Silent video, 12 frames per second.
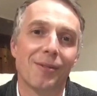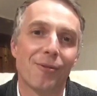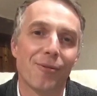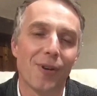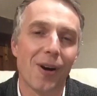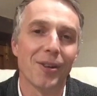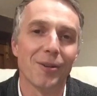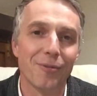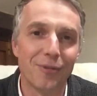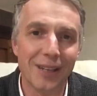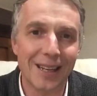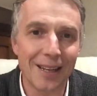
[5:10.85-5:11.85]
"Father,
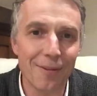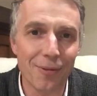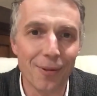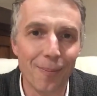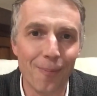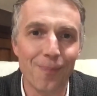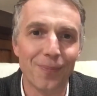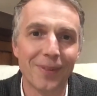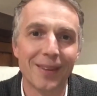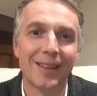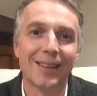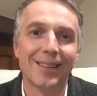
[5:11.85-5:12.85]
forgive them,
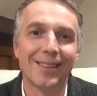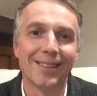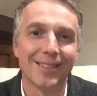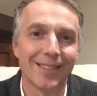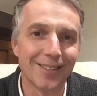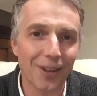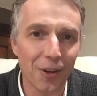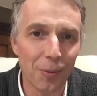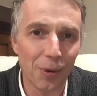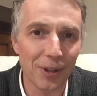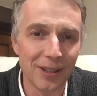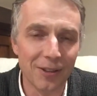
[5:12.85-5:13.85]
because they don't know
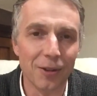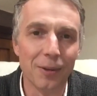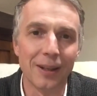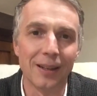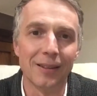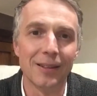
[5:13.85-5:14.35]
what they're doing."